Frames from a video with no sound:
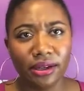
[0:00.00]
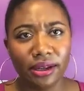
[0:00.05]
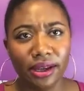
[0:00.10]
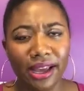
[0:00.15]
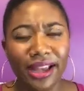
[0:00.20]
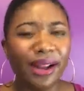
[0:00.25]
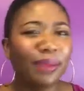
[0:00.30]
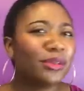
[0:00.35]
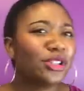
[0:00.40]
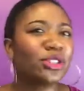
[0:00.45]

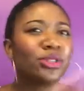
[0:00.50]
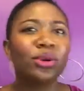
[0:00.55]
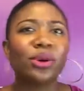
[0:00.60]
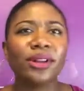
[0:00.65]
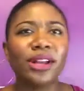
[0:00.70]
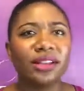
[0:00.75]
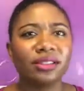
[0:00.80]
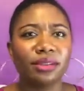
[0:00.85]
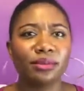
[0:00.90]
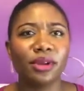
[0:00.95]
And I'm just throwing
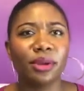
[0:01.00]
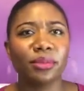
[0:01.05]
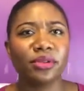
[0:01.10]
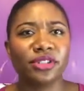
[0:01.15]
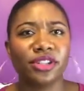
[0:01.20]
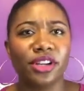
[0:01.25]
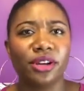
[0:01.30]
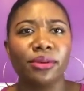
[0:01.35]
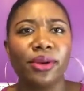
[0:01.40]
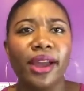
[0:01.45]
out some numbers
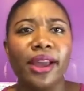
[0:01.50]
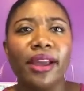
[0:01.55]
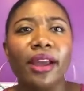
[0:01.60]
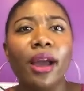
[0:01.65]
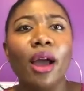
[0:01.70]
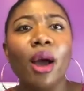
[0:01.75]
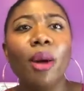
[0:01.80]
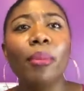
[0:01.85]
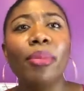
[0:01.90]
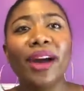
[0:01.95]
here, right?
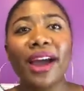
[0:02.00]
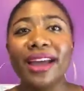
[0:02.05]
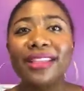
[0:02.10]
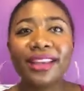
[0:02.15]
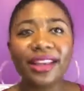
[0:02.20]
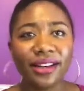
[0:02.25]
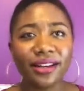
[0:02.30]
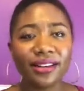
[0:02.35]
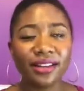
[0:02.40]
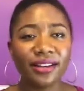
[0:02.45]
But at the
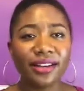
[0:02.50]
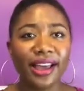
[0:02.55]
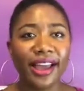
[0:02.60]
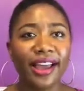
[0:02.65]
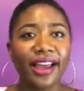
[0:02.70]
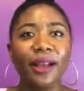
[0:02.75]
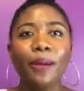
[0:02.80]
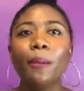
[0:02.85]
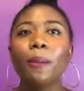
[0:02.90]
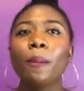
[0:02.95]
end of the day,